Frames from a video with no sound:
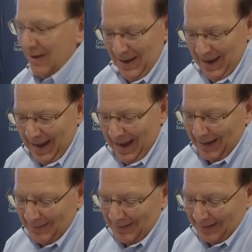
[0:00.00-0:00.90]
Yeah.
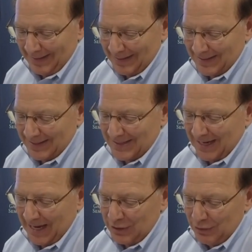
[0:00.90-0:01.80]
And and then it says,
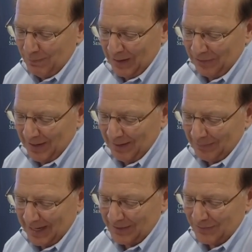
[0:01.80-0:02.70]
"And you, Bethlehem,
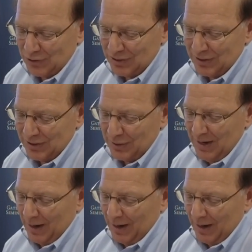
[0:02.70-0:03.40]
land of Judea,